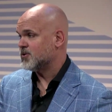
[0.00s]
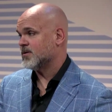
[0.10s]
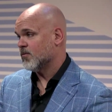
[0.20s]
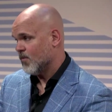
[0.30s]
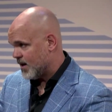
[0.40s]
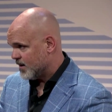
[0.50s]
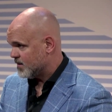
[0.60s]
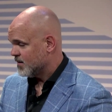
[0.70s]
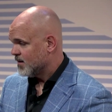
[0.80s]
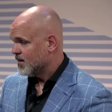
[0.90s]
You can run it
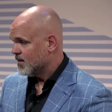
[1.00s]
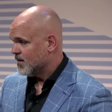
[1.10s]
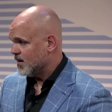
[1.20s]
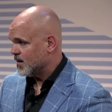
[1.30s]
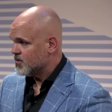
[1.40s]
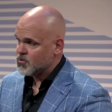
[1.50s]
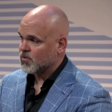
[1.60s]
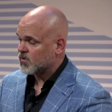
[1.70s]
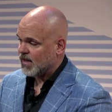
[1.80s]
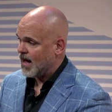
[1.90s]
in Google
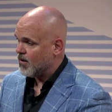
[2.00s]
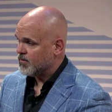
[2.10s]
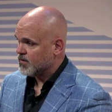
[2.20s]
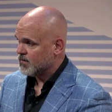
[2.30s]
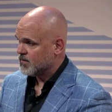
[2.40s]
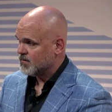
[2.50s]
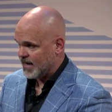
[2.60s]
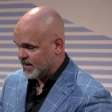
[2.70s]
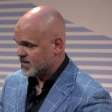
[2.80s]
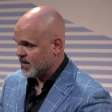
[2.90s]
Cloud
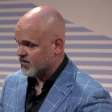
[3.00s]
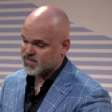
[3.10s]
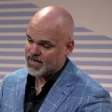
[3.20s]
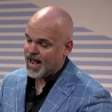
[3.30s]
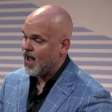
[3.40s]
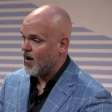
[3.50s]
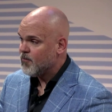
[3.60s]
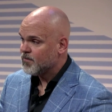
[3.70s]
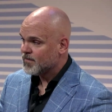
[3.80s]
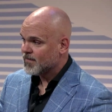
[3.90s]
data centers. And now
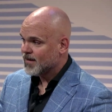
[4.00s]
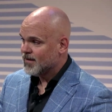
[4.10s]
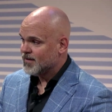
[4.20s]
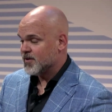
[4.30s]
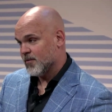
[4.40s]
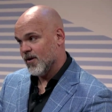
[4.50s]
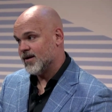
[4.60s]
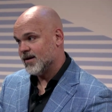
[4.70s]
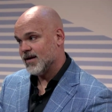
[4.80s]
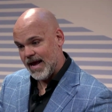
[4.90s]
you can run
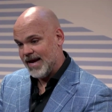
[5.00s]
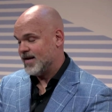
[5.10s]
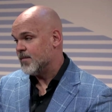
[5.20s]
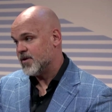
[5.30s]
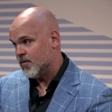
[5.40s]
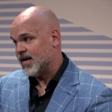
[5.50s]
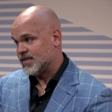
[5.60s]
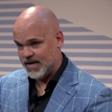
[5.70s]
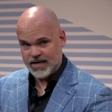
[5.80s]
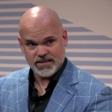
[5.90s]
it in AWS
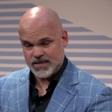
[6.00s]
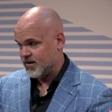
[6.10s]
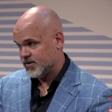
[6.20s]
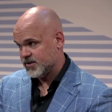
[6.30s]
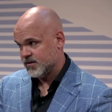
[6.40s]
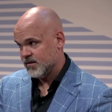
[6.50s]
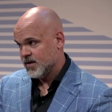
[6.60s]
data centers. Mm -hmm.